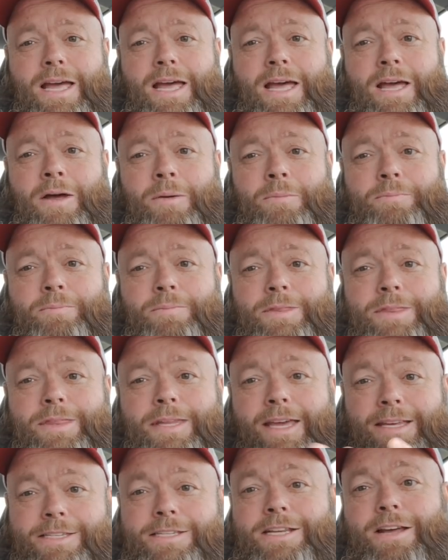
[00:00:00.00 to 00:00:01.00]

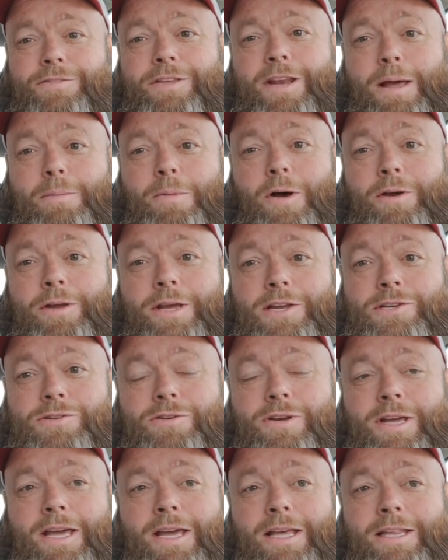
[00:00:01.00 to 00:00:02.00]
The stuff that I bought
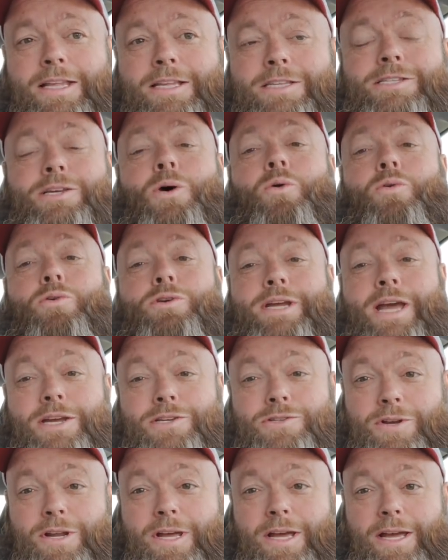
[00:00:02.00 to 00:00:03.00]
yesterday that sold
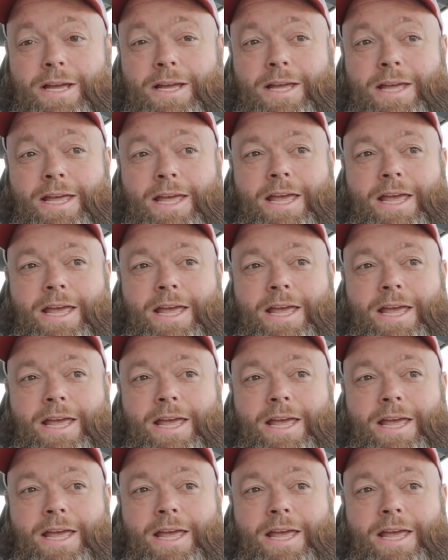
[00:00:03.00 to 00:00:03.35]
yesterday